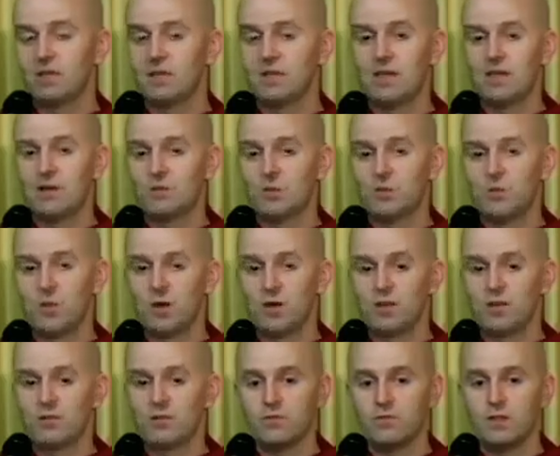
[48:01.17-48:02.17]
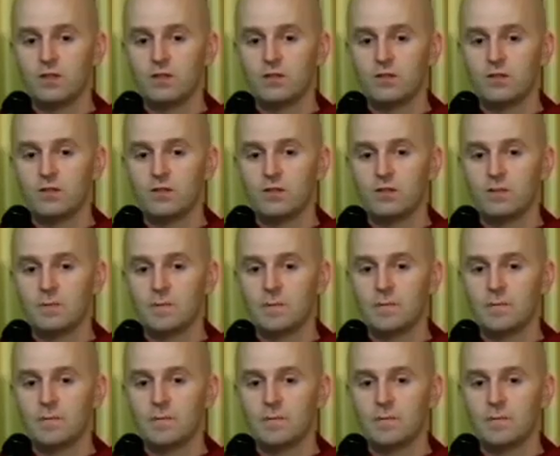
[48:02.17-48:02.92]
They didn't have to work in the field.